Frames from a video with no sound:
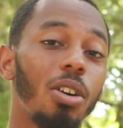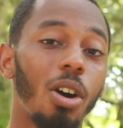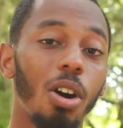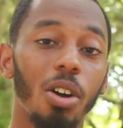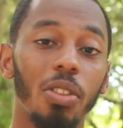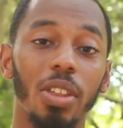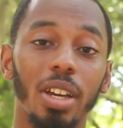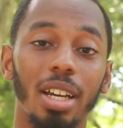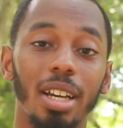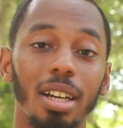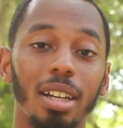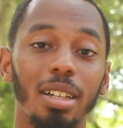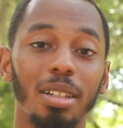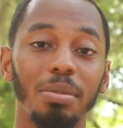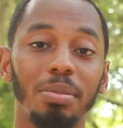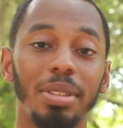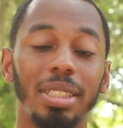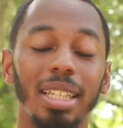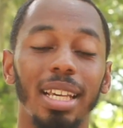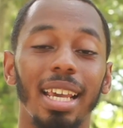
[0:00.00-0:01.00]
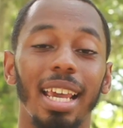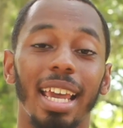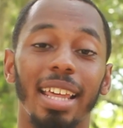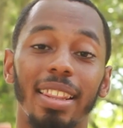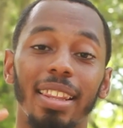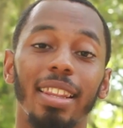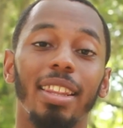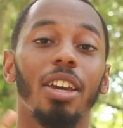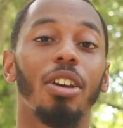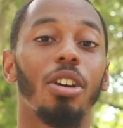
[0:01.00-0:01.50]
all the cubs, and
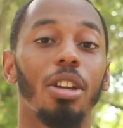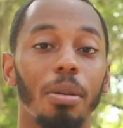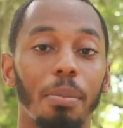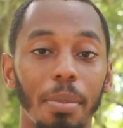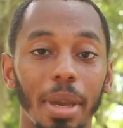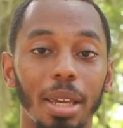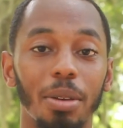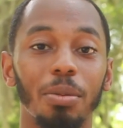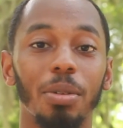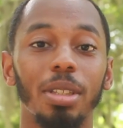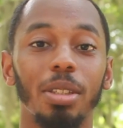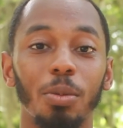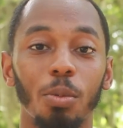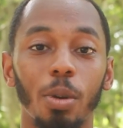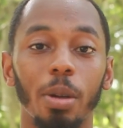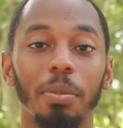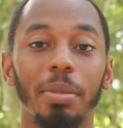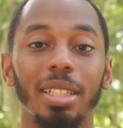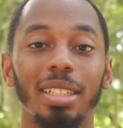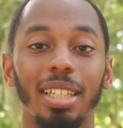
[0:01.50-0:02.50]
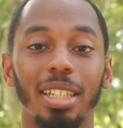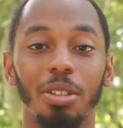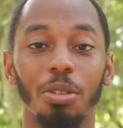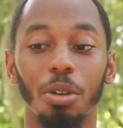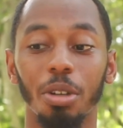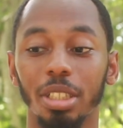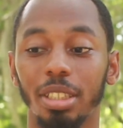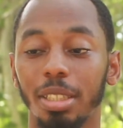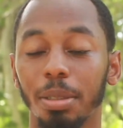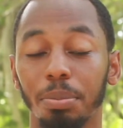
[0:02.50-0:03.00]
then they're going to mate with the women in
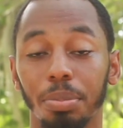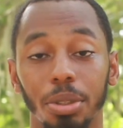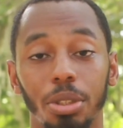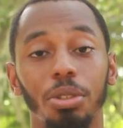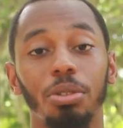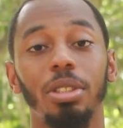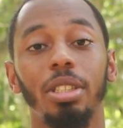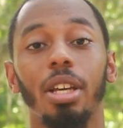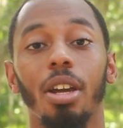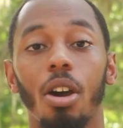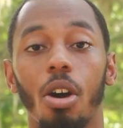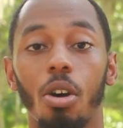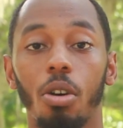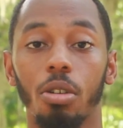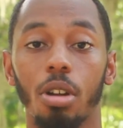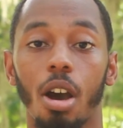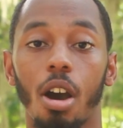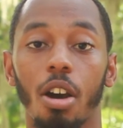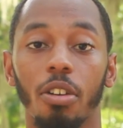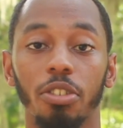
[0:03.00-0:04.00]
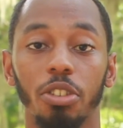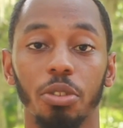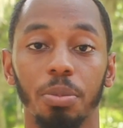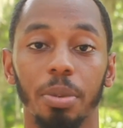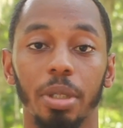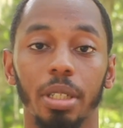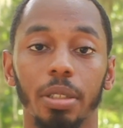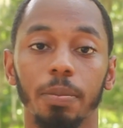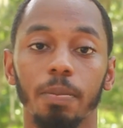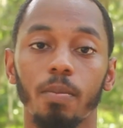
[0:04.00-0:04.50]
order to produce their own
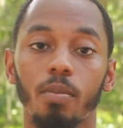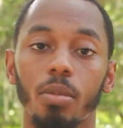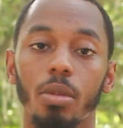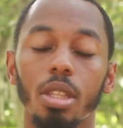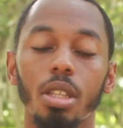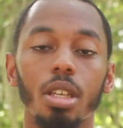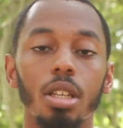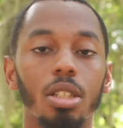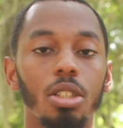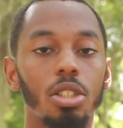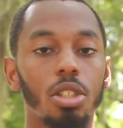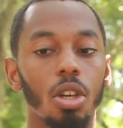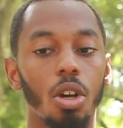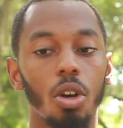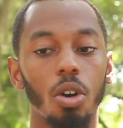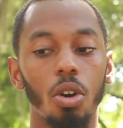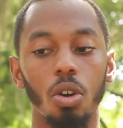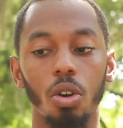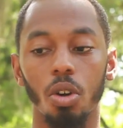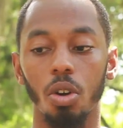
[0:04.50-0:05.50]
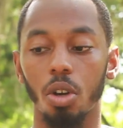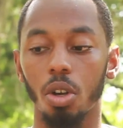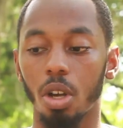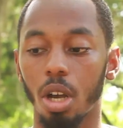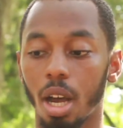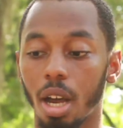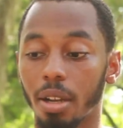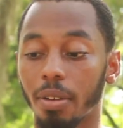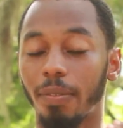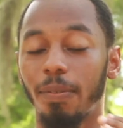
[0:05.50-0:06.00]
offspring. So
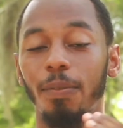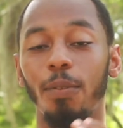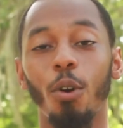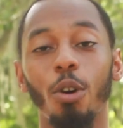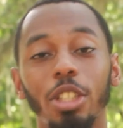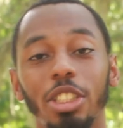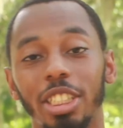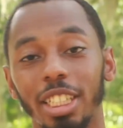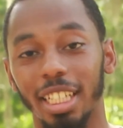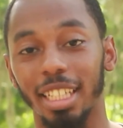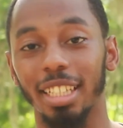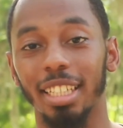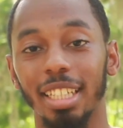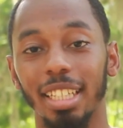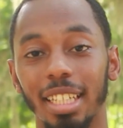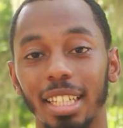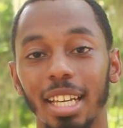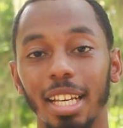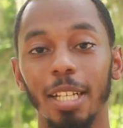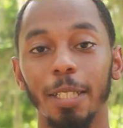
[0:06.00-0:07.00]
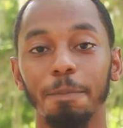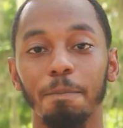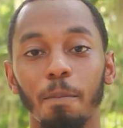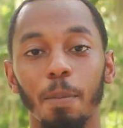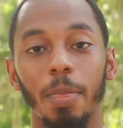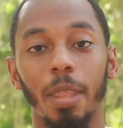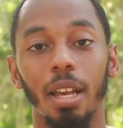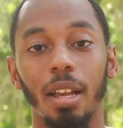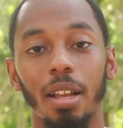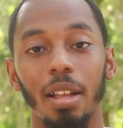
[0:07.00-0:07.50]
unfortunately,
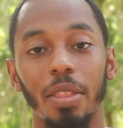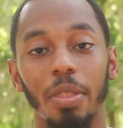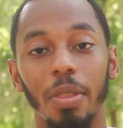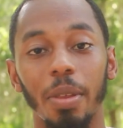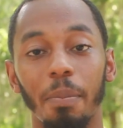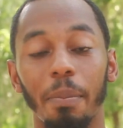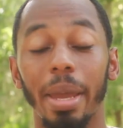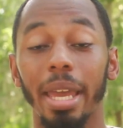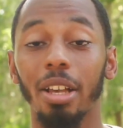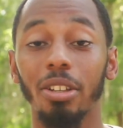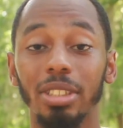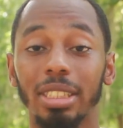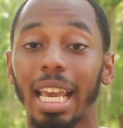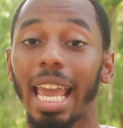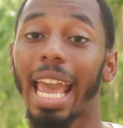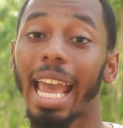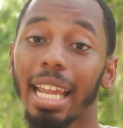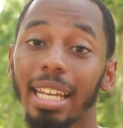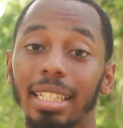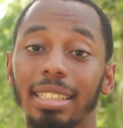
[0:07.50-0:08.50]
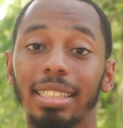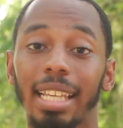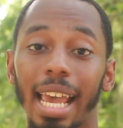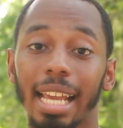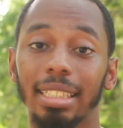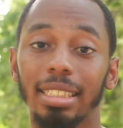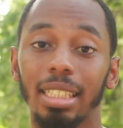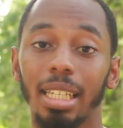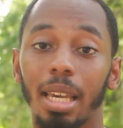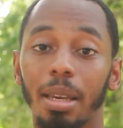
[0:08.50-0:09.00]
the males, they hadn't
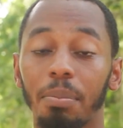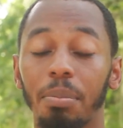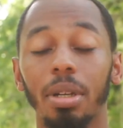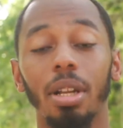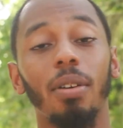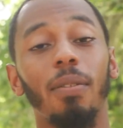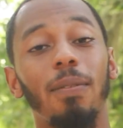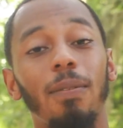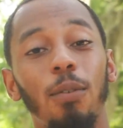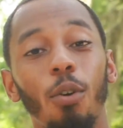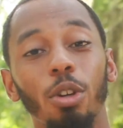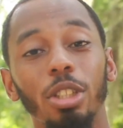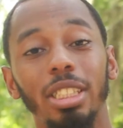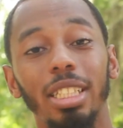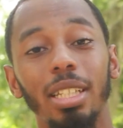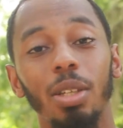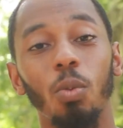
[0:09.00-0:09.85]
attacked yet, but unfortunately